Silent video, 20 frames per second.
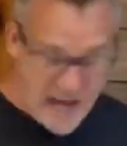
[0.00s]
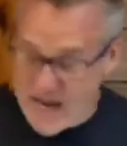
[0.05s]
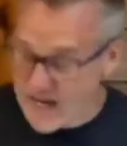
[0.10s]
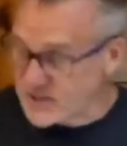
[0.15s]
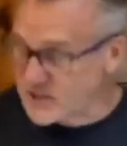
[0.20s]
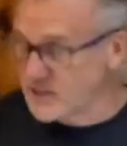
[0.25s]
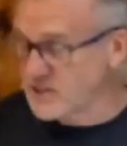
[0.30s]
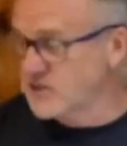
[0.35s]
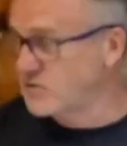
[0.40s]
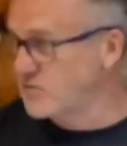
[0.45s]

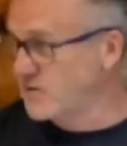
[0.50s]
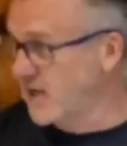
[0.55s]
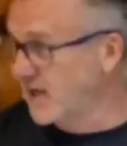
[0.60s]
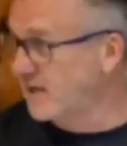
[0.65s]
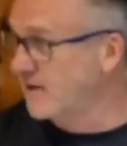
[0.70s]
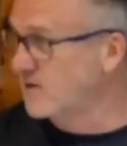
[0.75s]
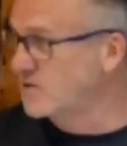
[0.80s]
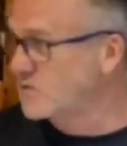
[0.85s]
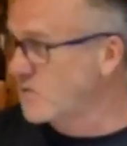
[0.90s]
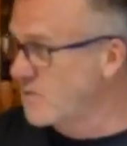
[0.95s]
this is
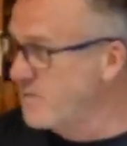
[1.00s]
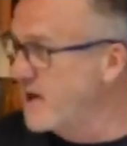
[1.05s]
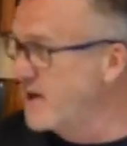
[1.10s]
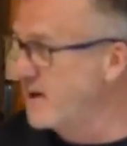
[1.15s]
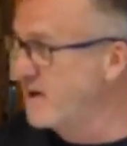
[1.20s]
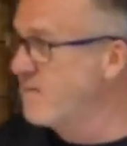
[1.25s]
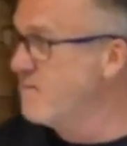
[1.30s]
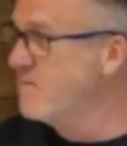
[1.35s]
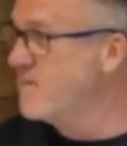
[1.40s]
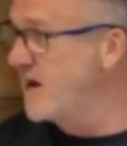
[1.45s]
ridiculous. We made an
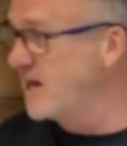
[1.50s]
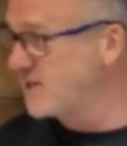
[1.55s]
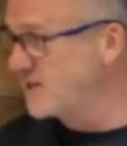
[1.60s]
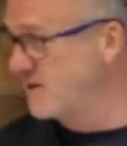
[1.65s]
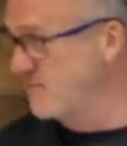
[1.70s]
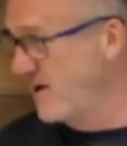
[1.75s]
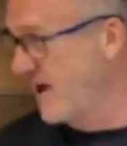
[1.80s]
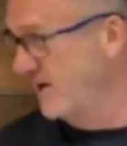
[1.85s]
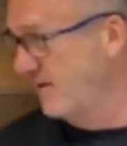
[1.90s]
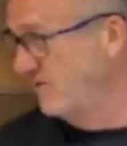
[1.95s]
amazing
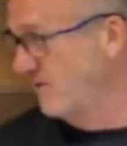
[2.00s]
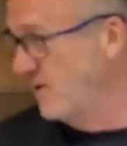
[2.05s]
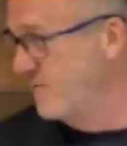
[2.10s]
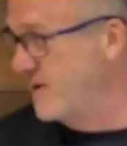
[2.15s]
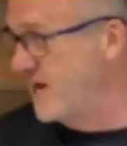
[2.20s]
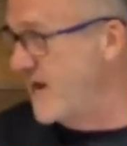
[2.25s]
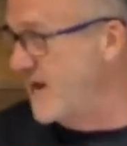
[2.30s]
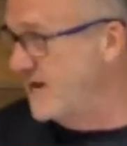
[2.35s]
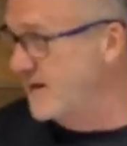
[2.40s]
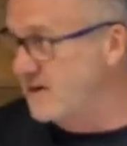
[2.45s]
amount of
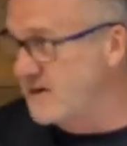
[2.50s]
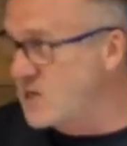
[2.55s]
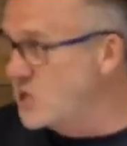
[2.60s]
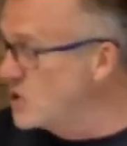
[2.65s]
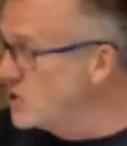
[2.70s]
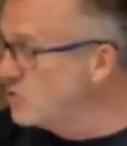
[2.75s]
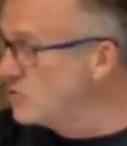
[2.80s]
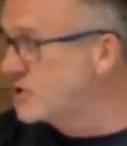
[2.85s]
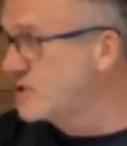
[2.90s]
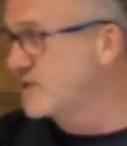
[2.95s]
lemonade and
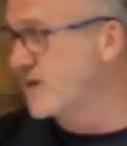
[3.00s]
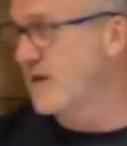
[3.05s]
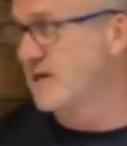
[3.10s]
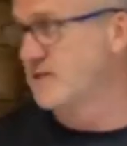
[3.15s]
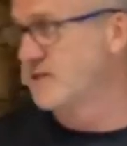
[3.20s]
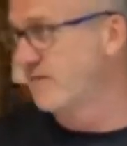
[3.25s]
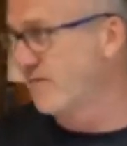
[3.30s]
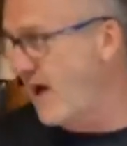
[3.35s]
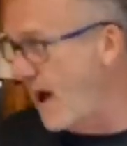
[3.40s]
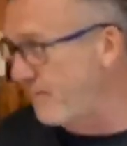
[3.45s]
huge things
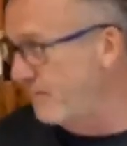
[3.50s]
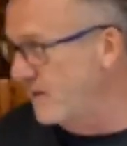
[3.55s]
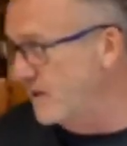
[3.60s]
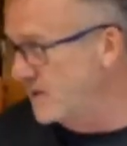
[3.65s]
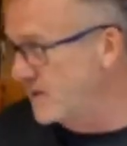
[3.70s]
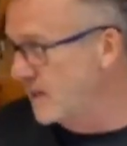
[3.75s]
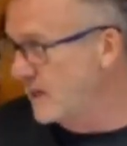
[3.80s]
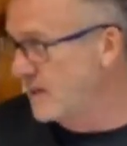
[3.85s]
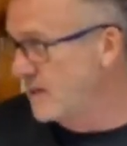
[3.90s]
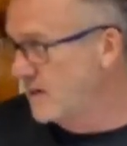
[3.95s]
have
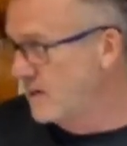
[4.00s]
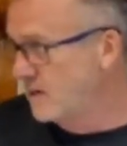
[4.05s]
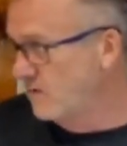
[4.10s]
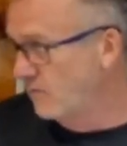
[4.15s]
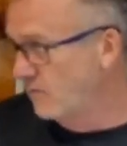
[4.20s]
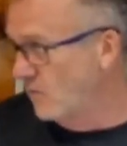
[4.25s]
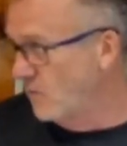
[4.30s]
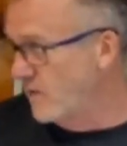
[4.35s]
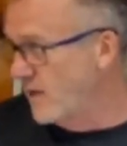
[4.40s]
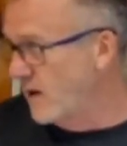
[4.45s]
happened
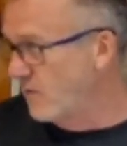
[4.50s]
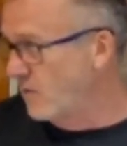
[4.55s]
for that.